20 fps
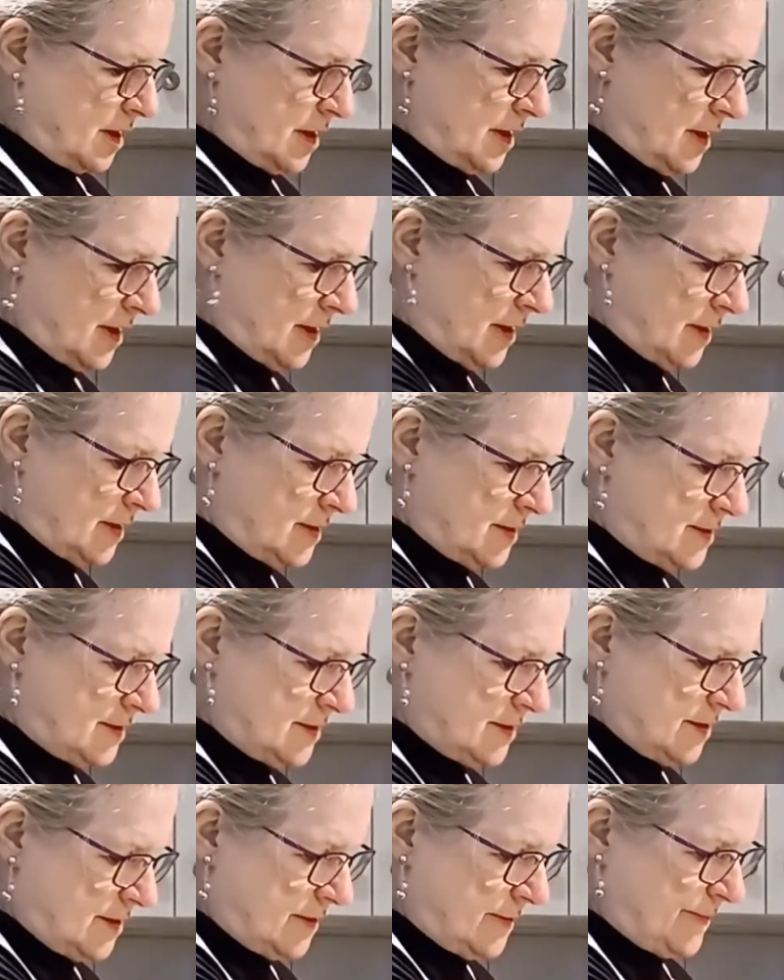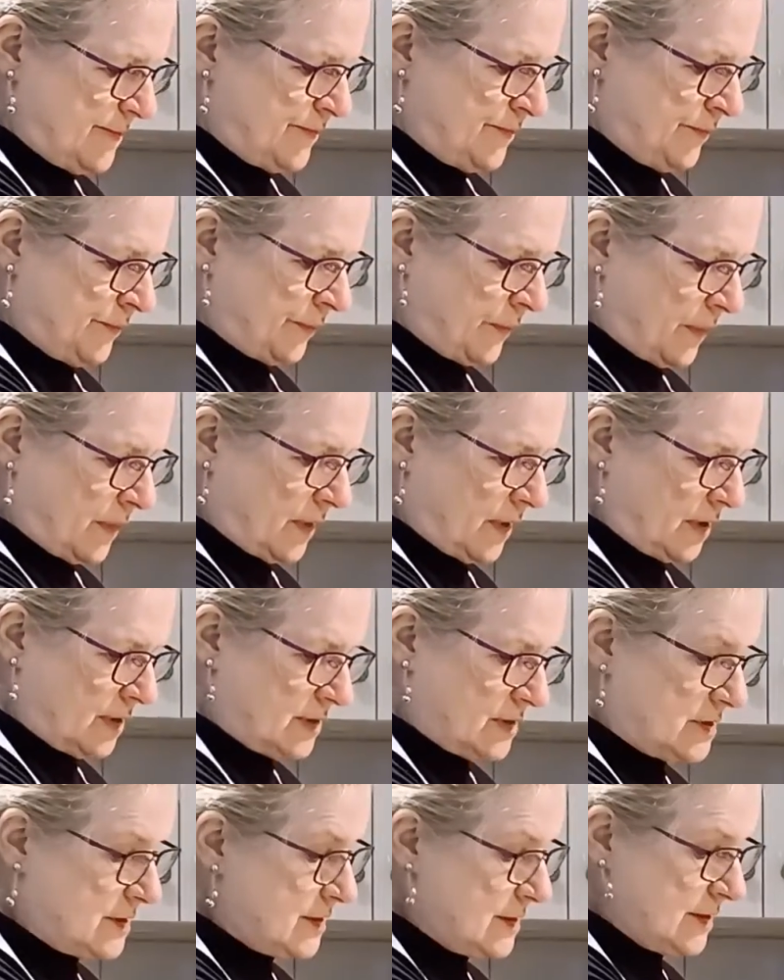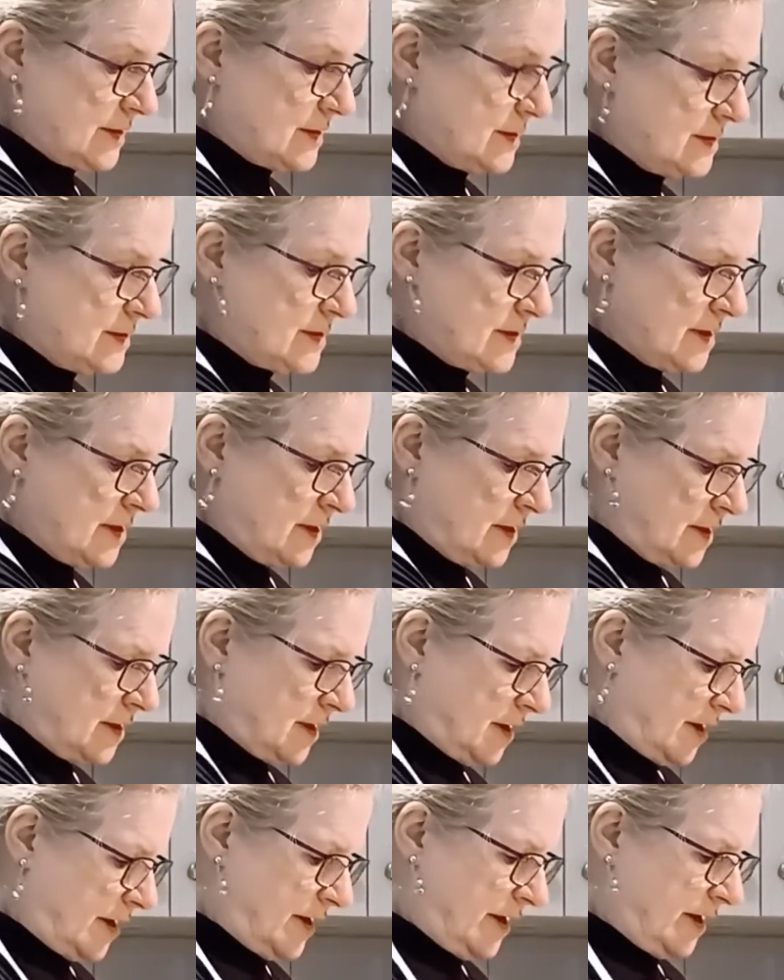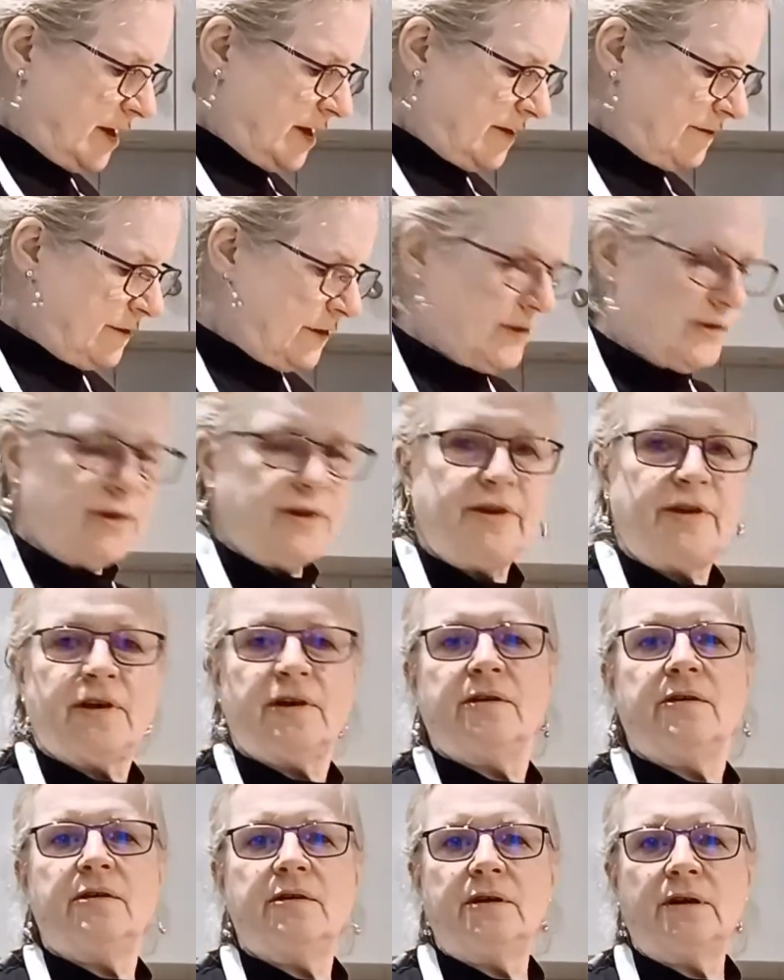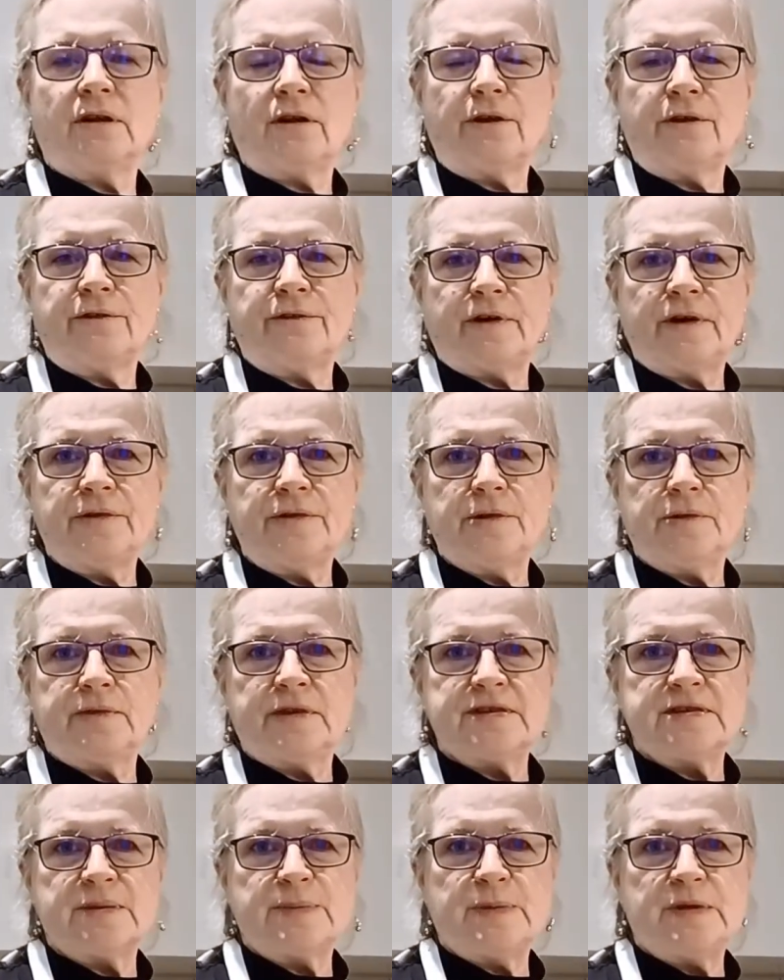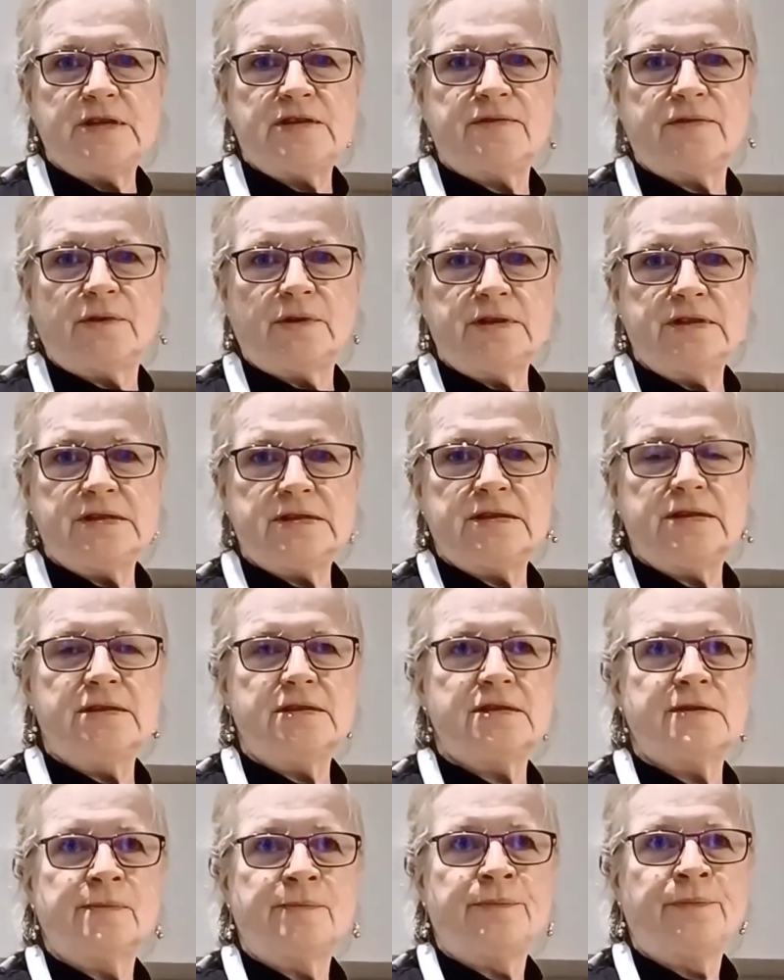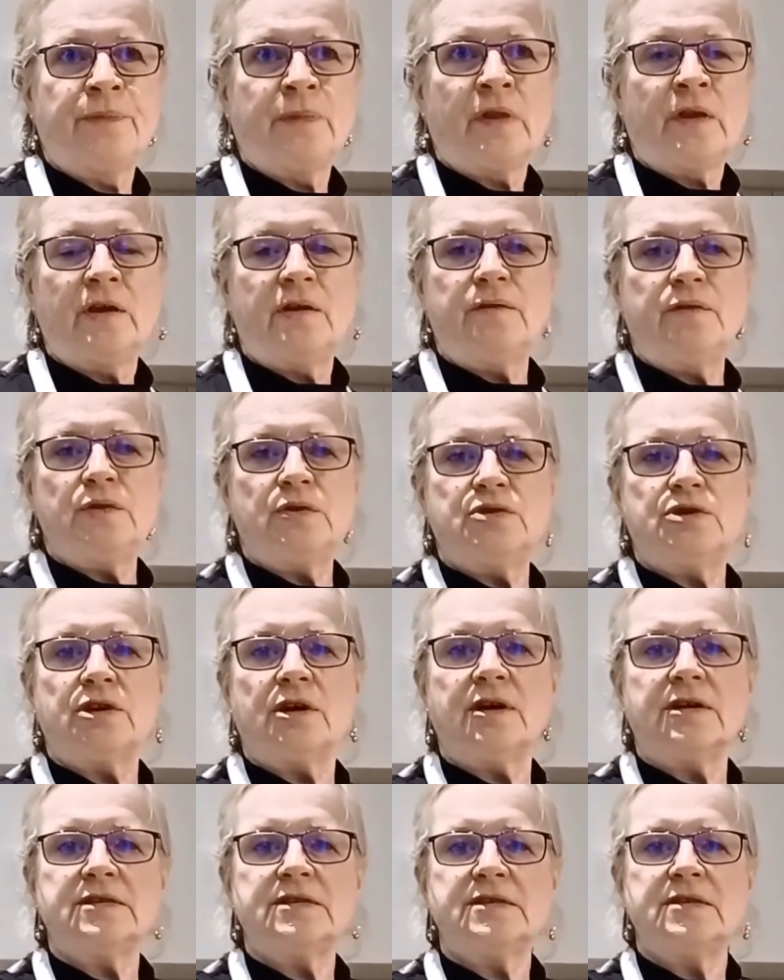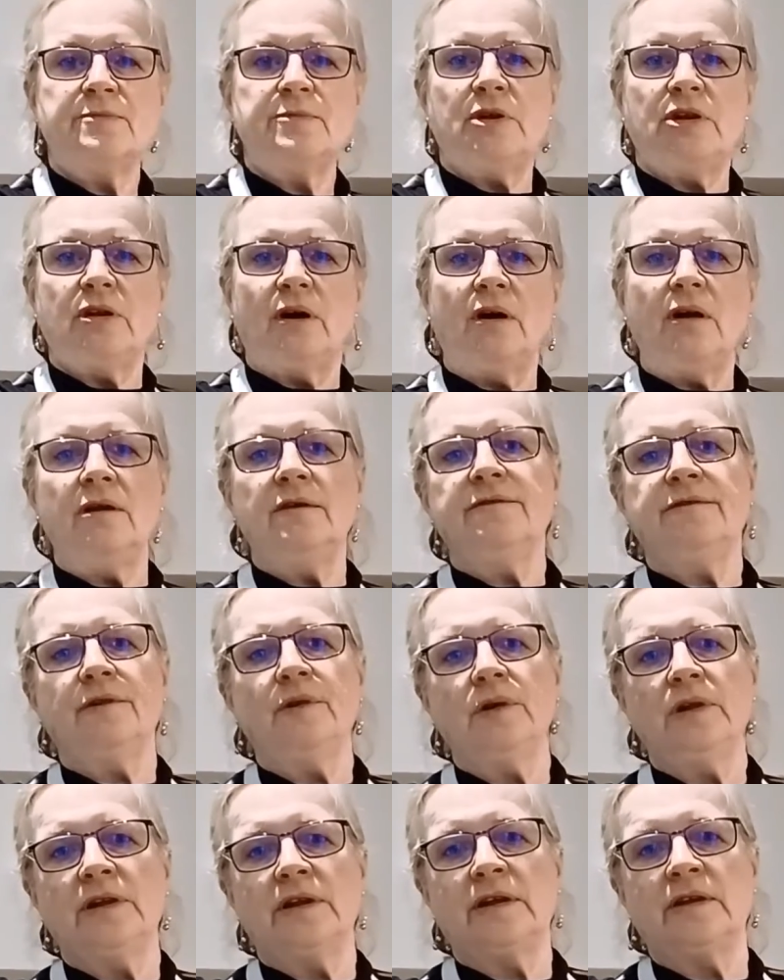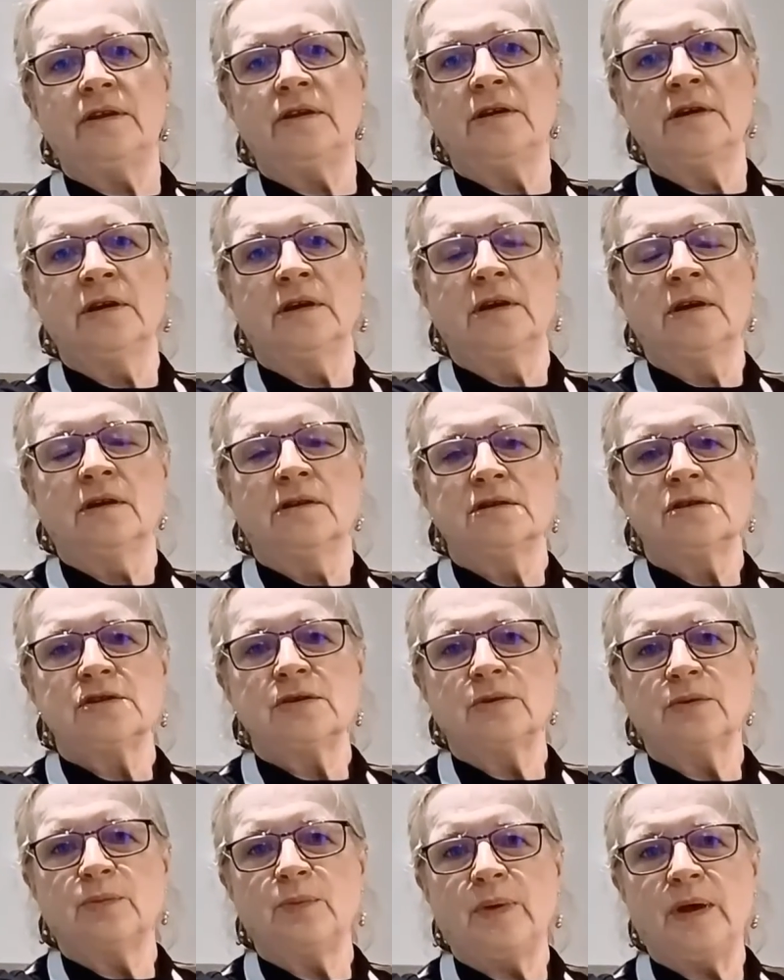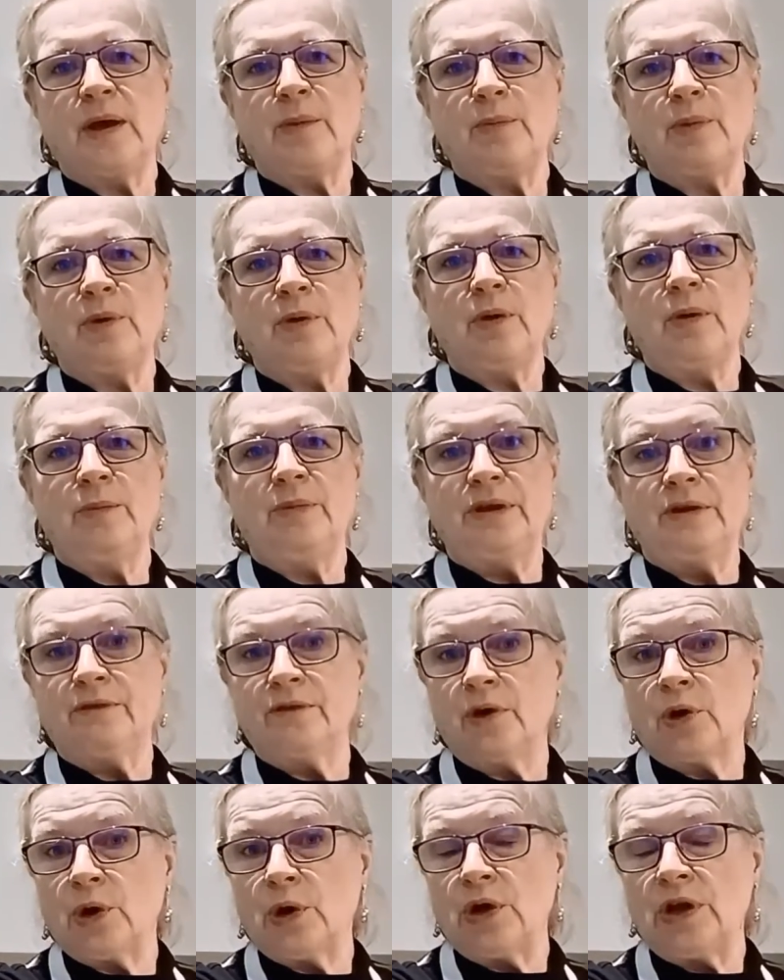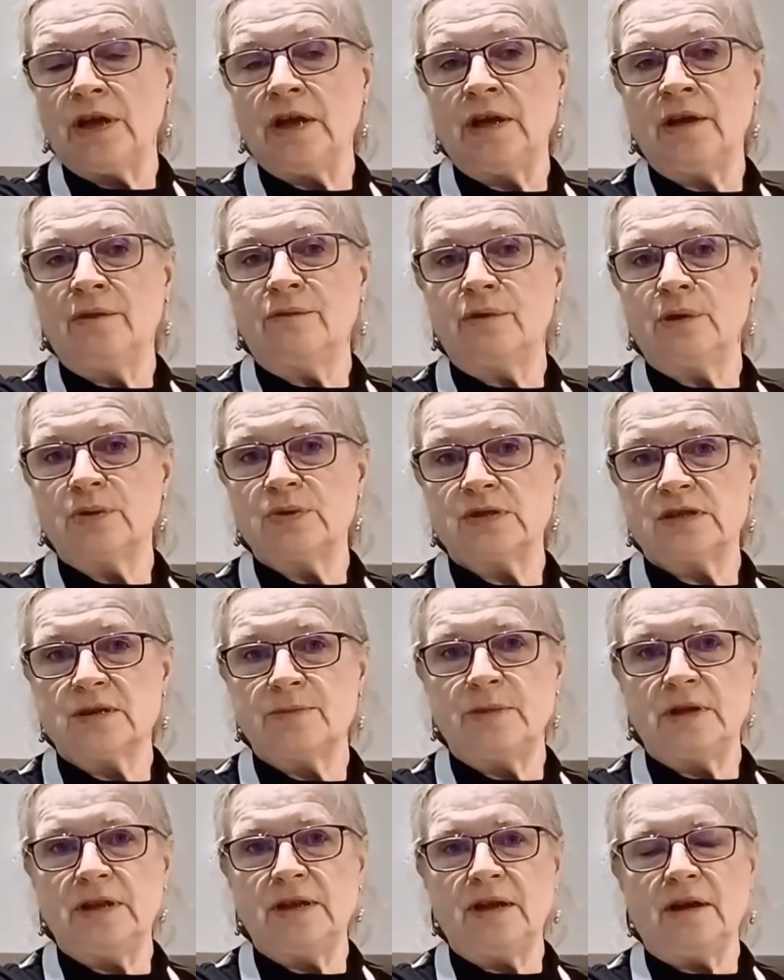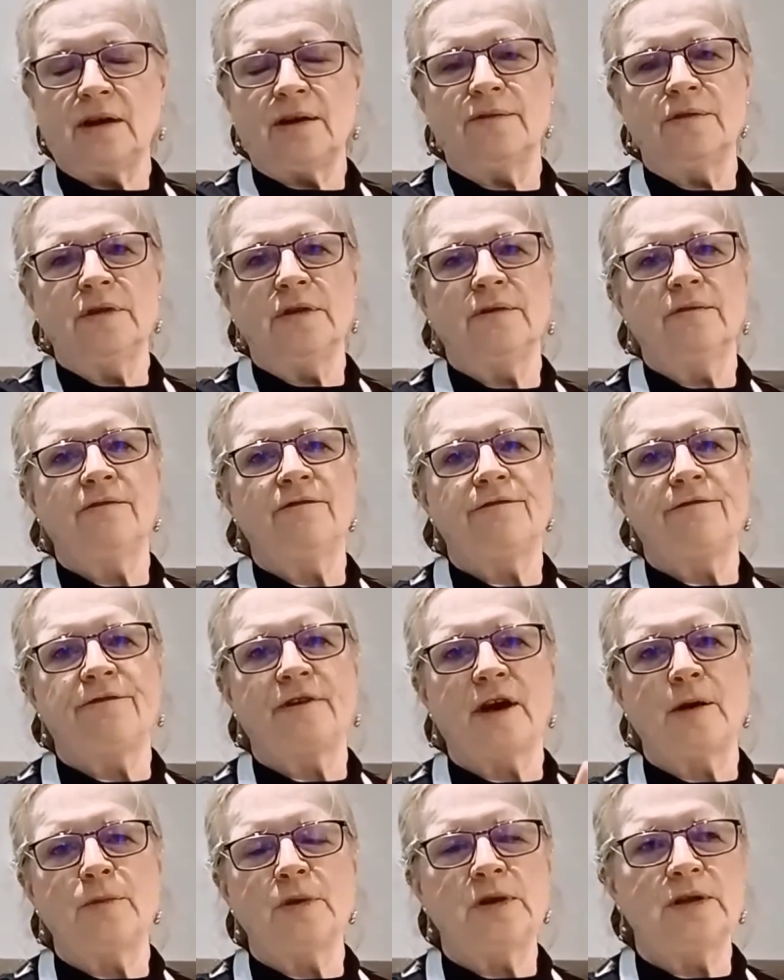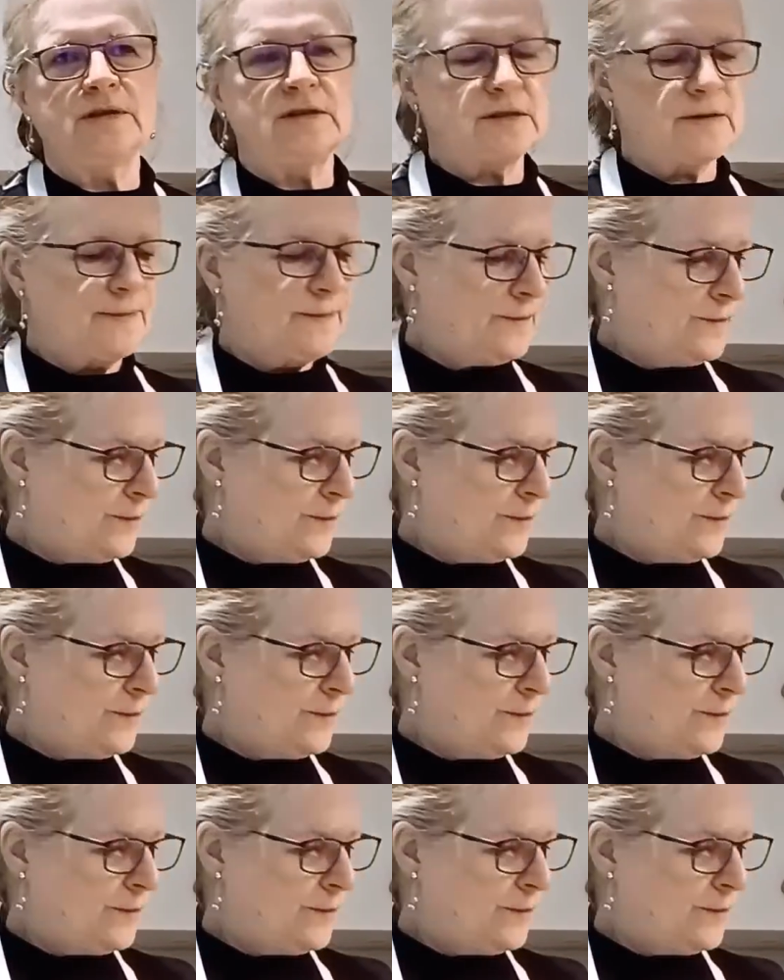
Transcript: And since I have learned a lot of other recipes, for instance, if you toss them in olive oil and salt and pepper, a bit of garlic, roast them in the oven, fabulous.